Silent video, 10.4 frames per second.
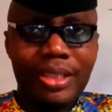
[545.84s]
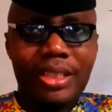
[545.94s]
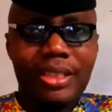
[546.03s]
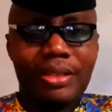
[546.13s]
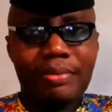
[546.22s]

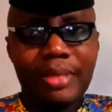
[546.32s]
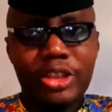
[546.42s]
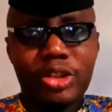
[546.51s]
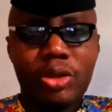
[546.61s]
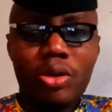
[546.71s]
the
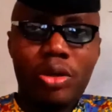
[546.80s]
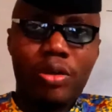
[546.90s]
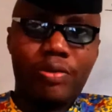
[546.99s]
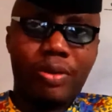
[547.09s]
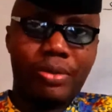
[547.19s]
major
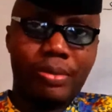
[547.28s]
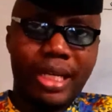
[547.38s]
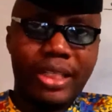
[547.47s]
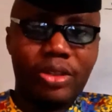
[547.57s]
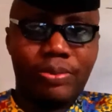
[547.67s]
from the
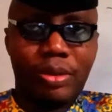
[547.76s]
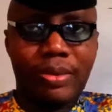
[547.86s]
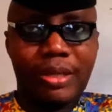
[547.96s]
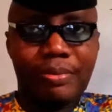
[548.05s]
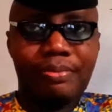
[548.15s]
minor
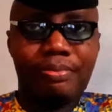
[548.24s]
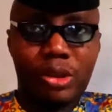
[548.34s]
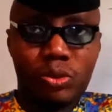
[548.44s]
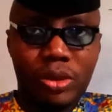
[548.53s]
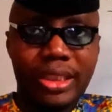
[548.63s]
problem
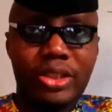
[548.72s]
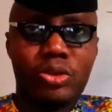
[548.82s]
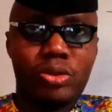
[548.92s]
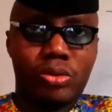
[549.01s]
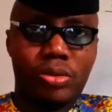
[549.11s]
between these
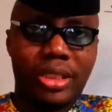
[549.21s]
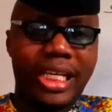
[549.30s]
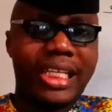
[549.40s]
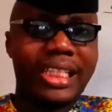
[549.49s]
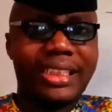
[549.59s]
two? Like
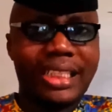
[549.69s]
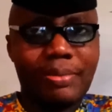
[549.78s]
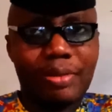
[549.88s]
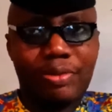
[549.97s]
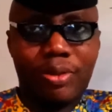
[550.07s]
I said
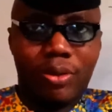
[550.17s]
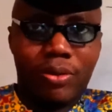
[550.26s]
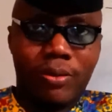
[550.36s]
before,